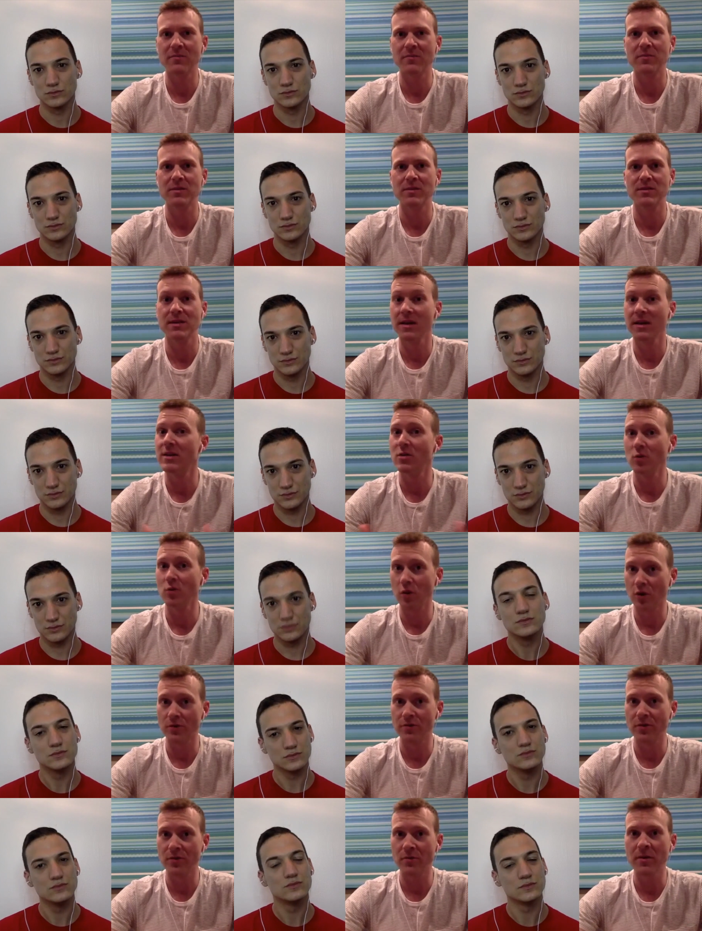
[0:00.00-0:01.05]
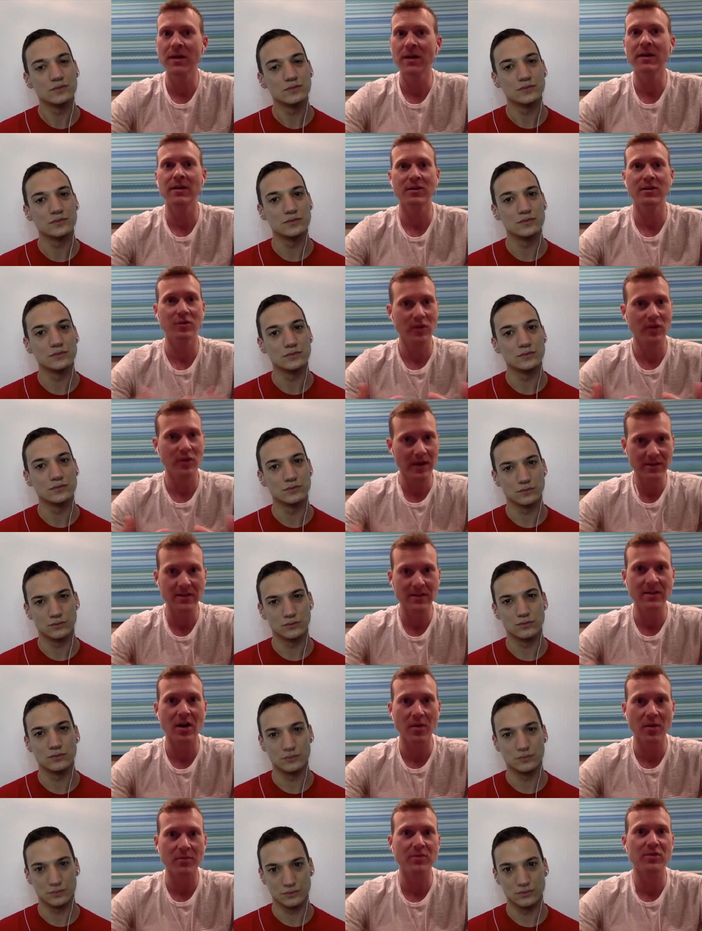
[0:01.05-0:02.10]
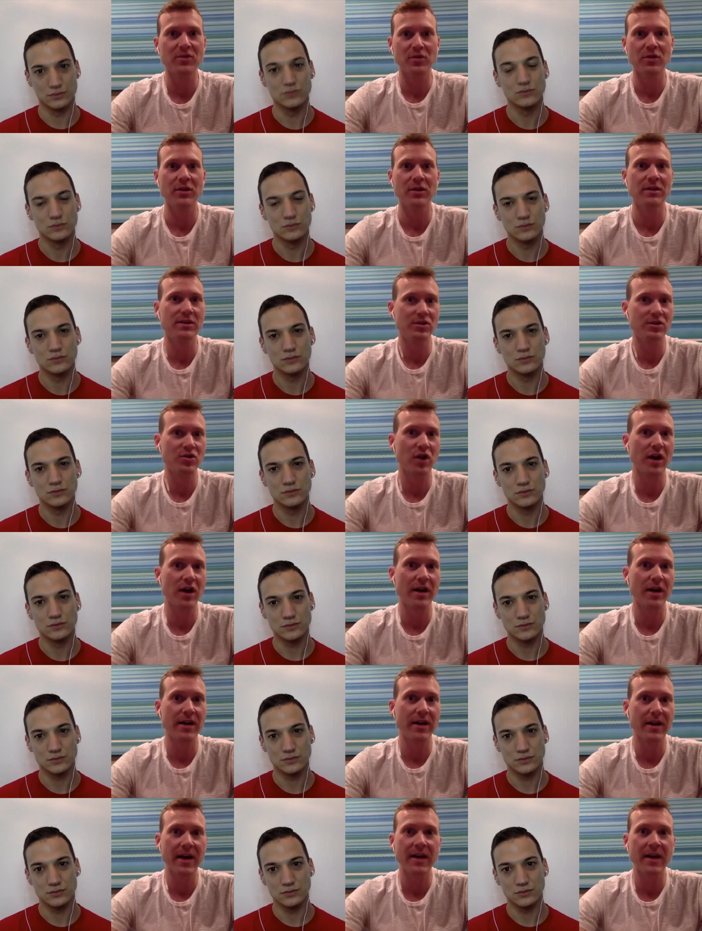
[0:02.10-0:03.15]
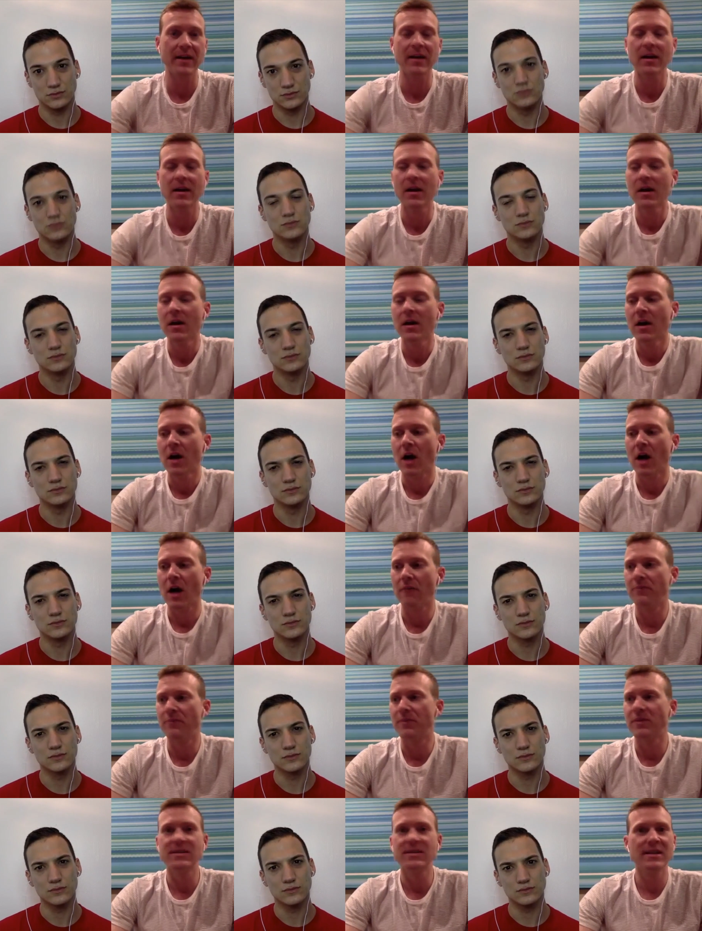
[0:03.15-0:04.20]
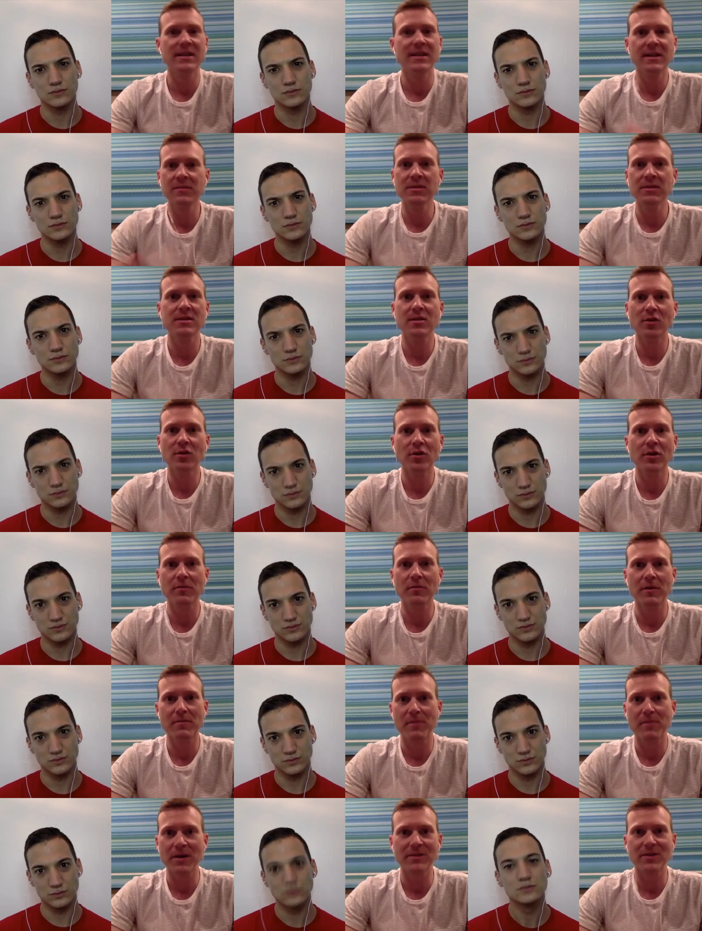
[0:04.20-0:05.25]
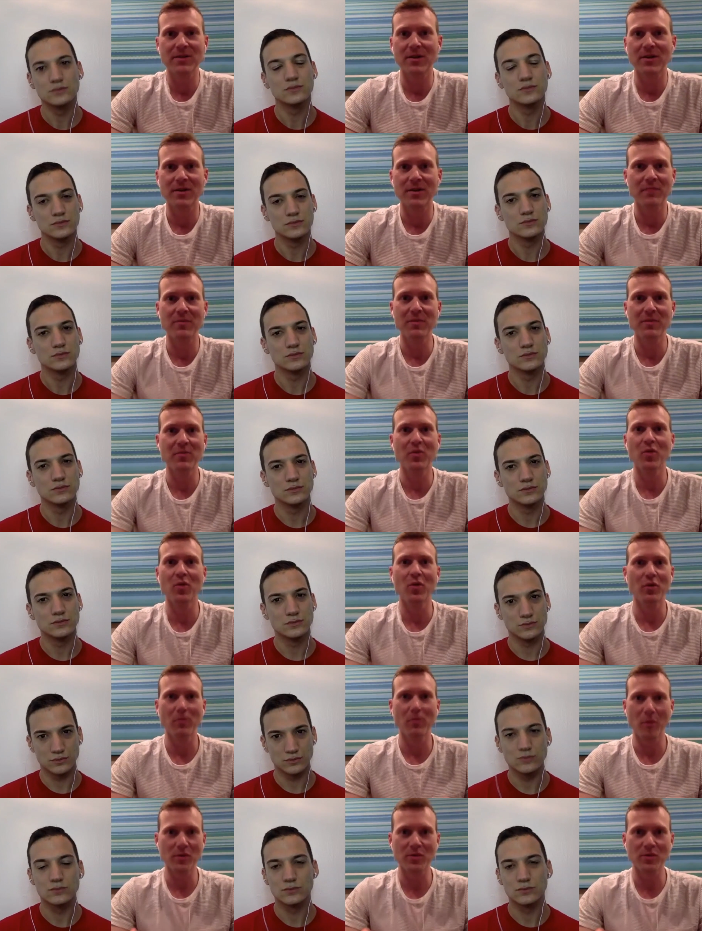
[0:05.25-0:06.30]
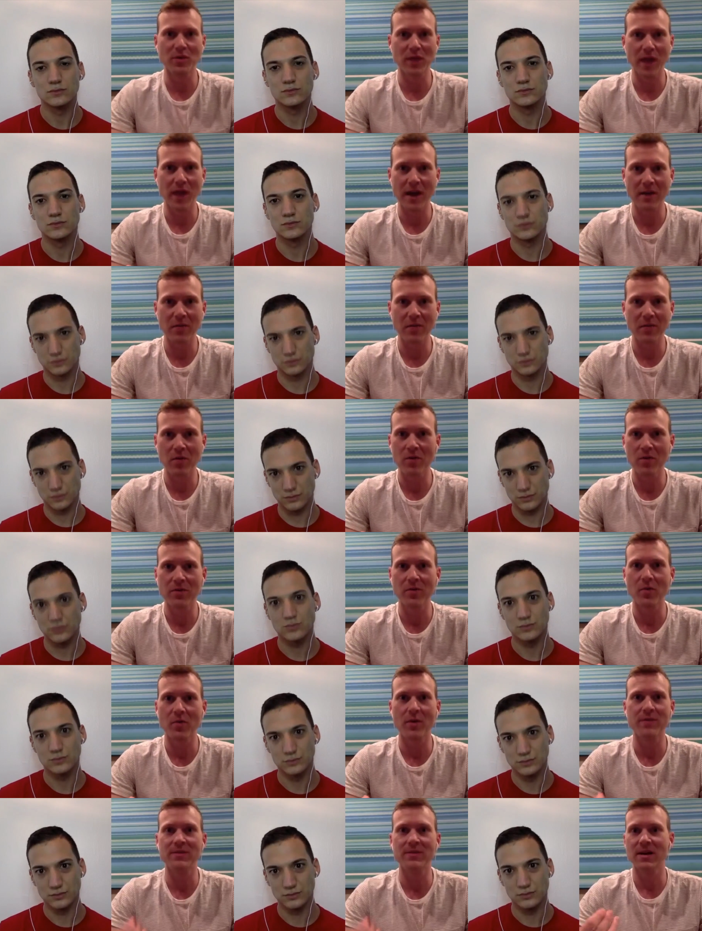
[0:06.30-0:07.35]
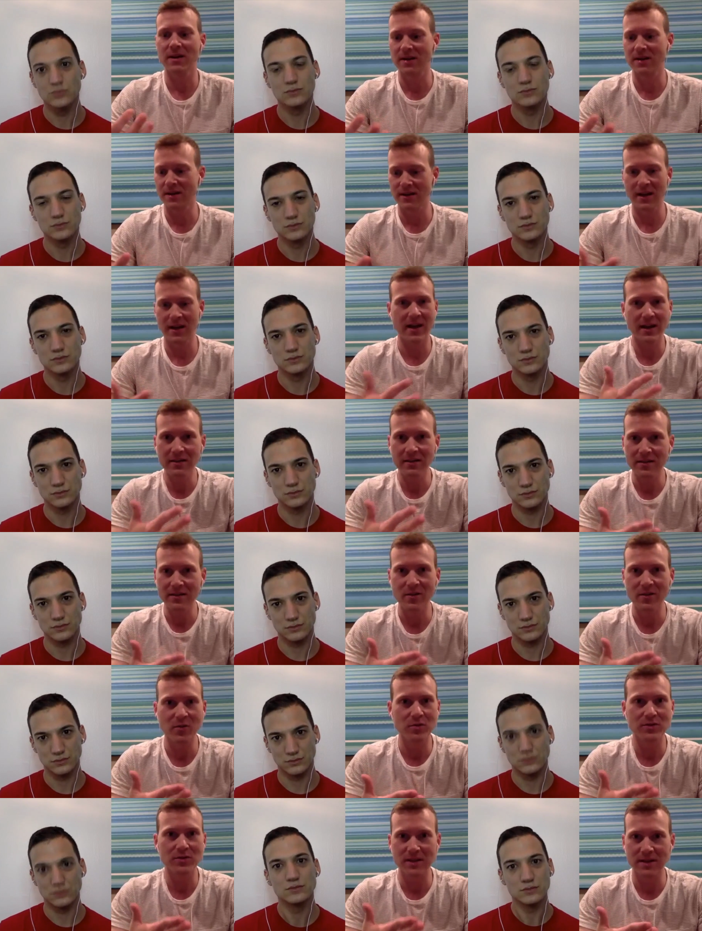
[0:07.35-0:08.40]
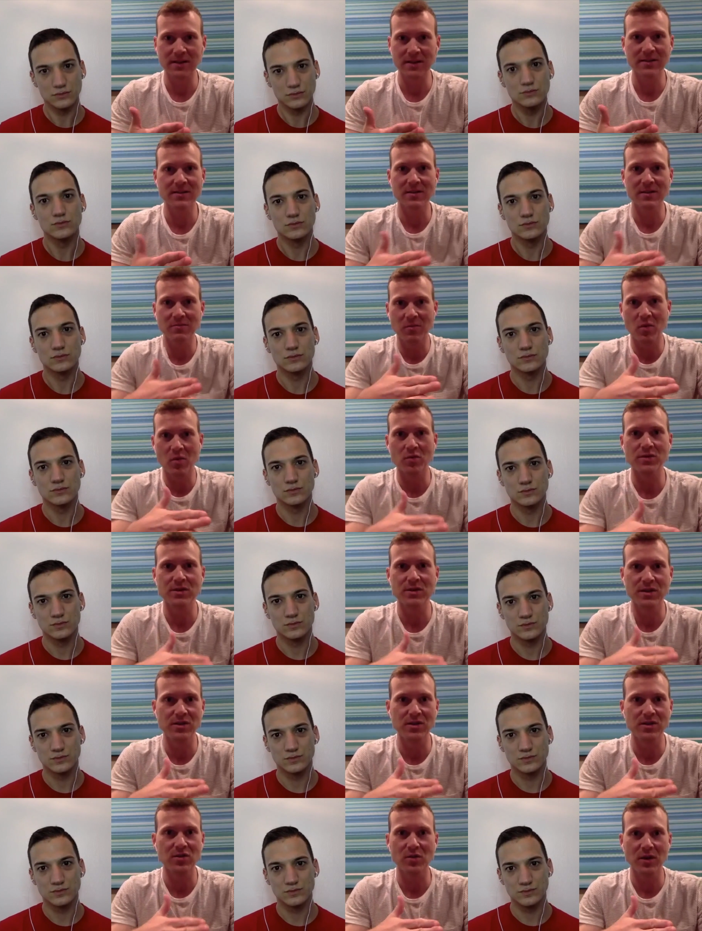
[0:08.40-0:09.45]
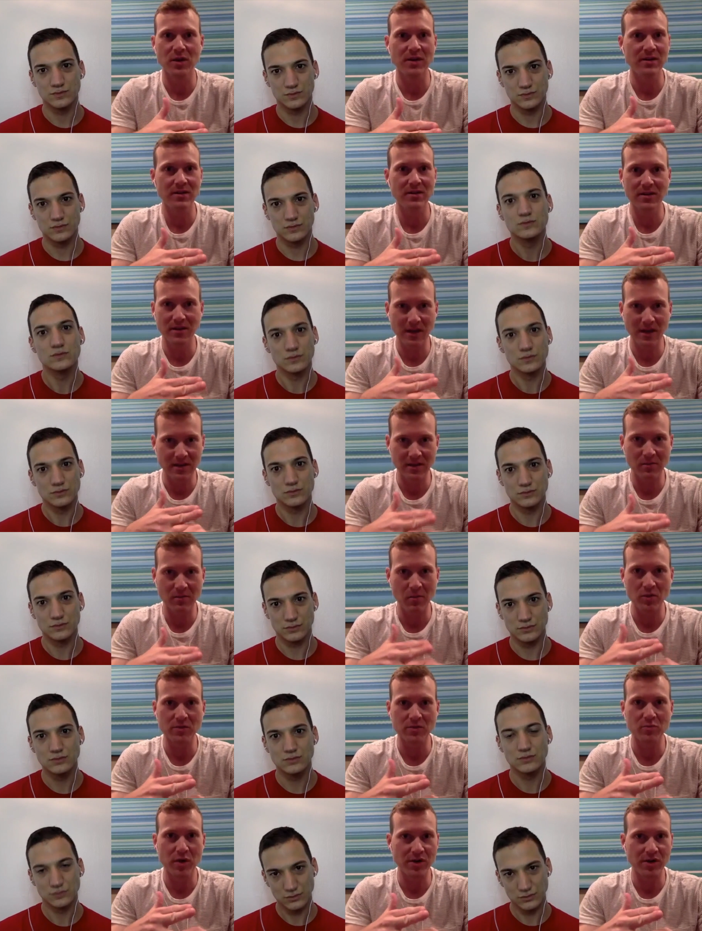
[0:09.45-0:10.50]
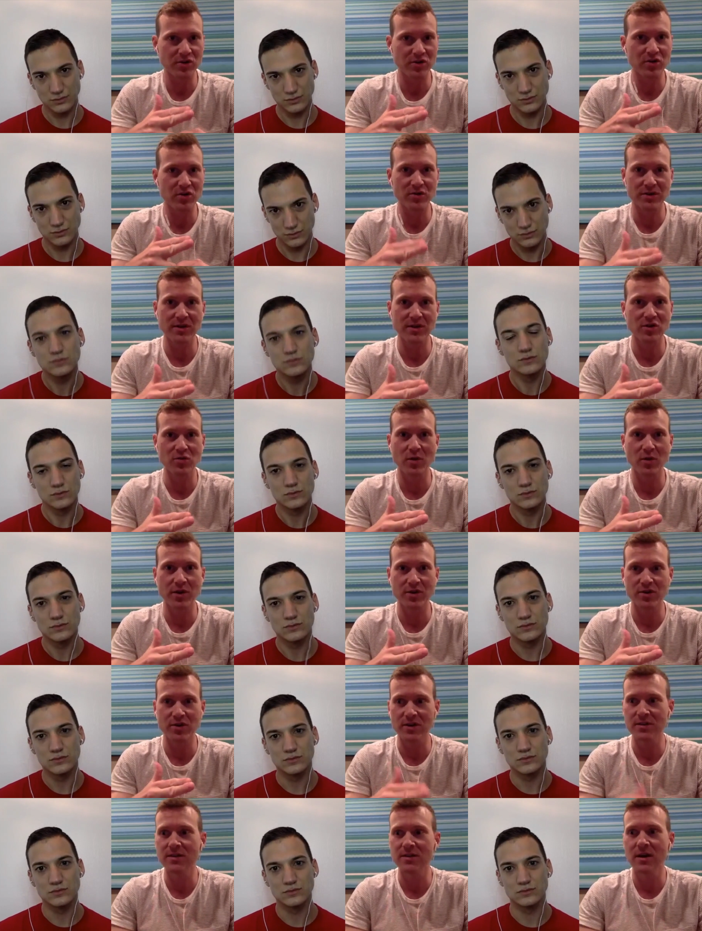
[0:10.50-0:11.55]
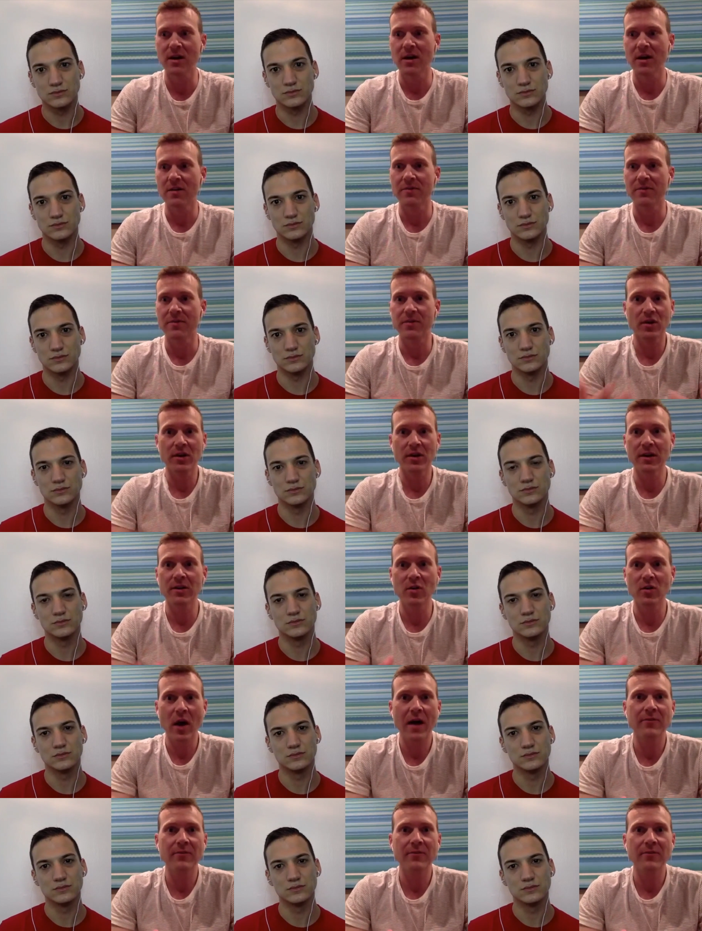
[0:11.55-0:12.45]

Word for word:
Speaker 1: a mistake, you learn from it and you get the opportunity to try again. The team is still going to be picked on the people who are most reliable, the ones that can hit their routines in most situ- in, in the most pressure situations. They're gonna you